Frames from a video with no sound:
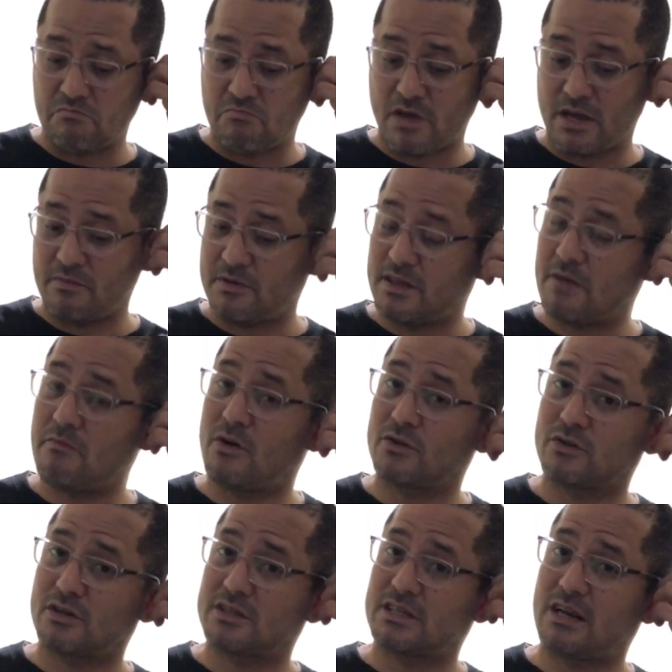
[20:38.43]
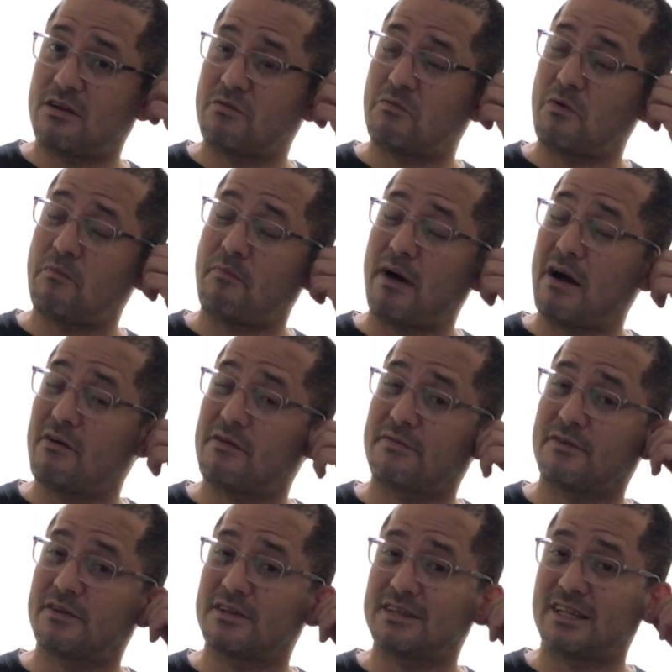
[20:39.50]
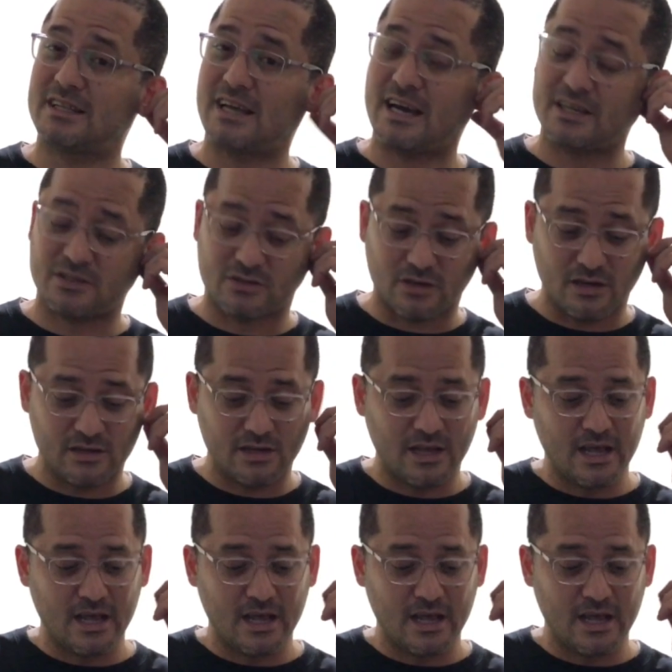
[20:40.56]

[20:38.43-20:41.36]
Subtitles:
Maybe the motor is a little more powerful in the Dyson